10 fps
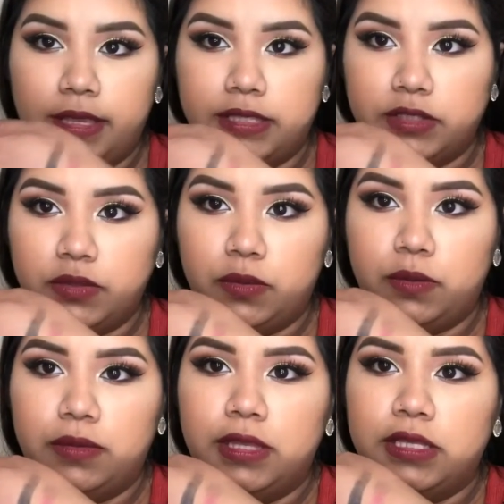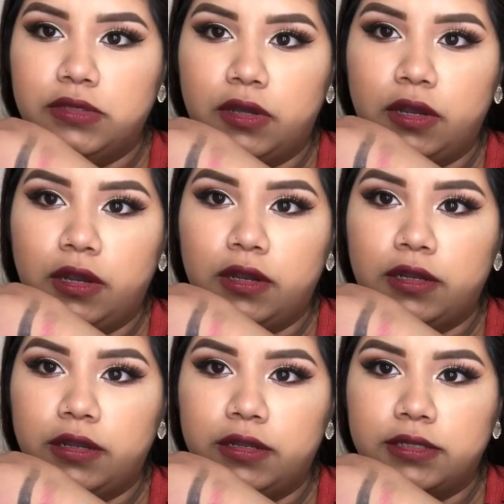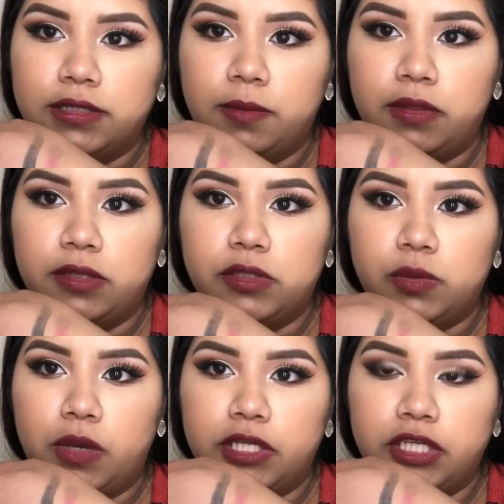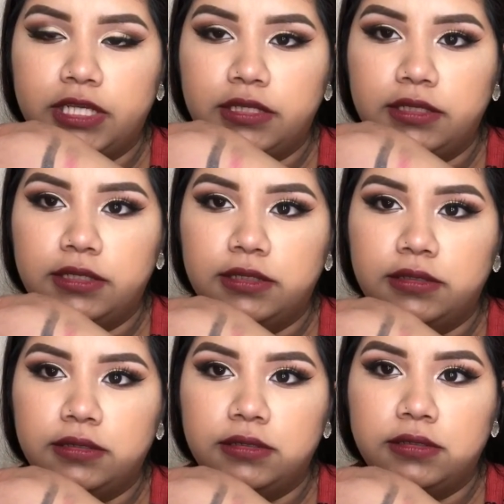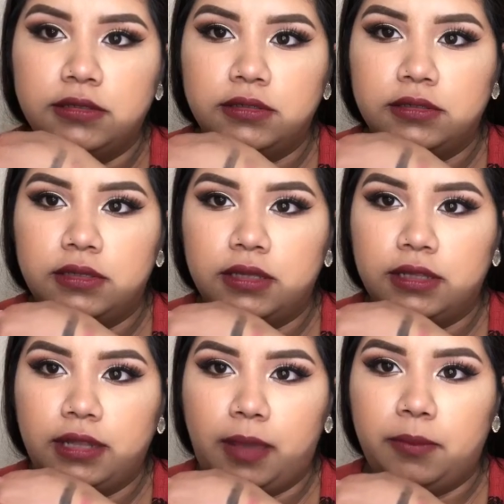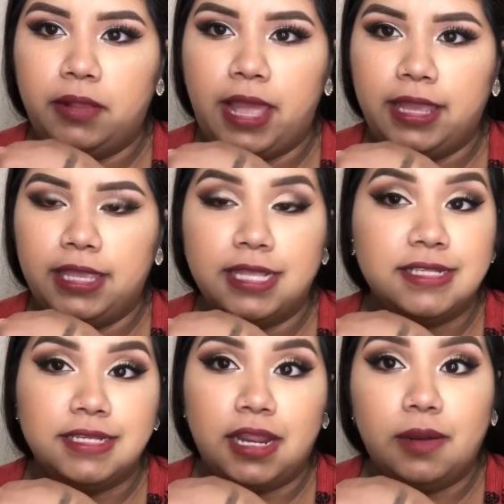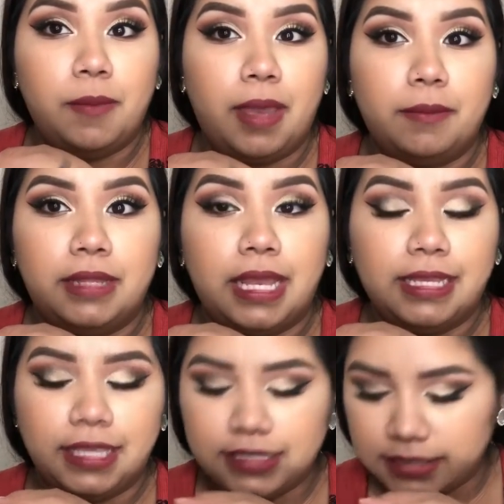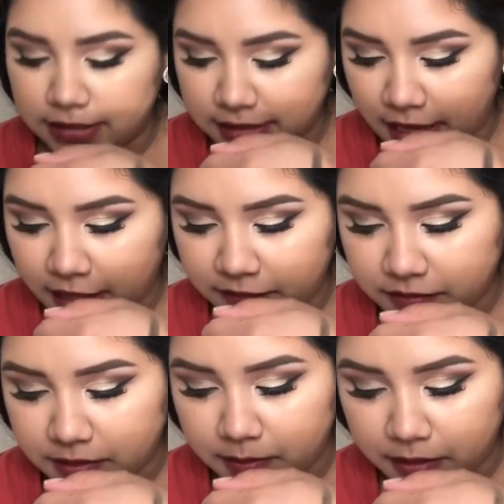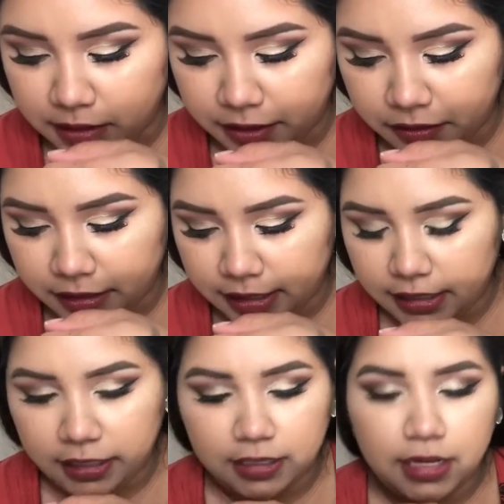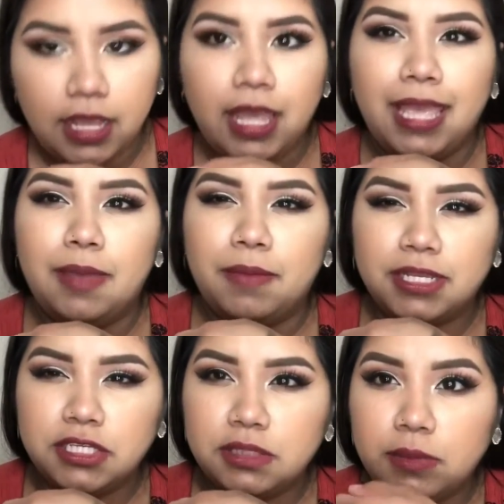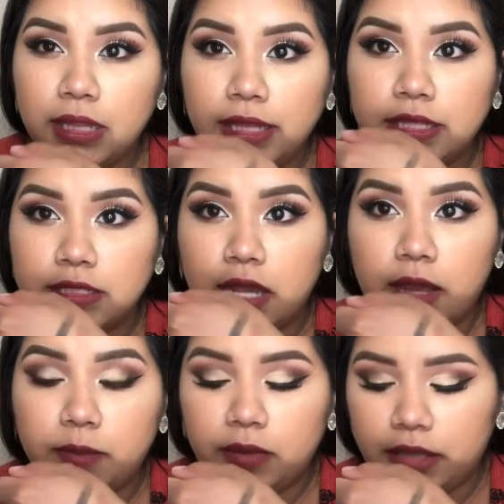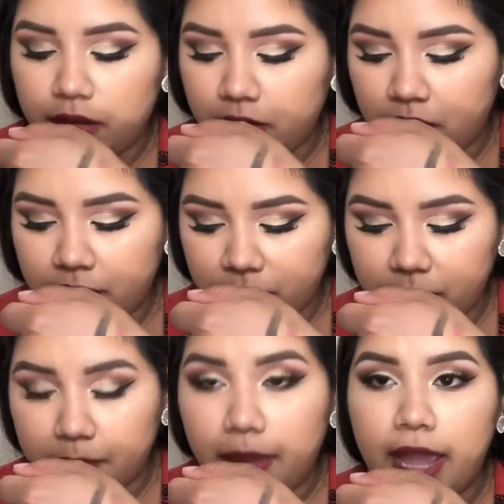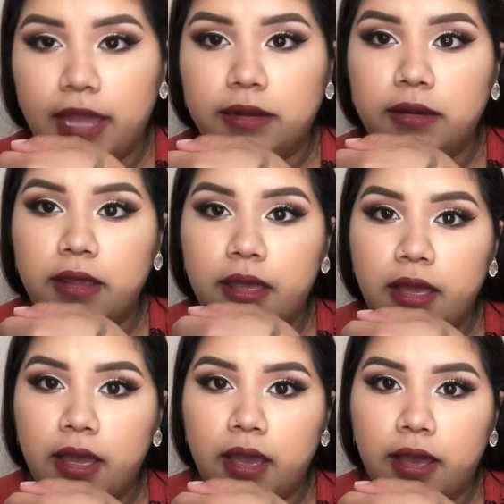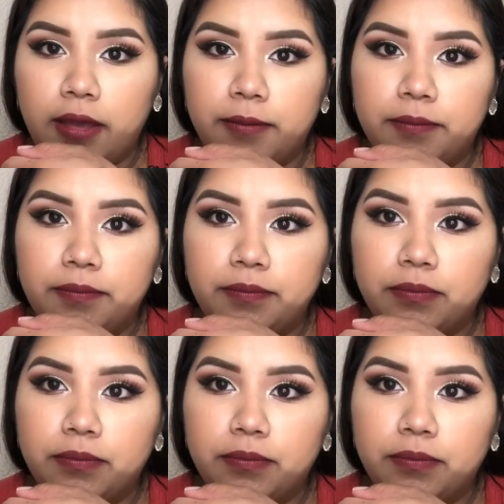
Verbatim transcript: Okay, so these are some of the swatches. That black, it's not a matte black. It does have some glitter in it. It might just be like the top layer of the pen, um,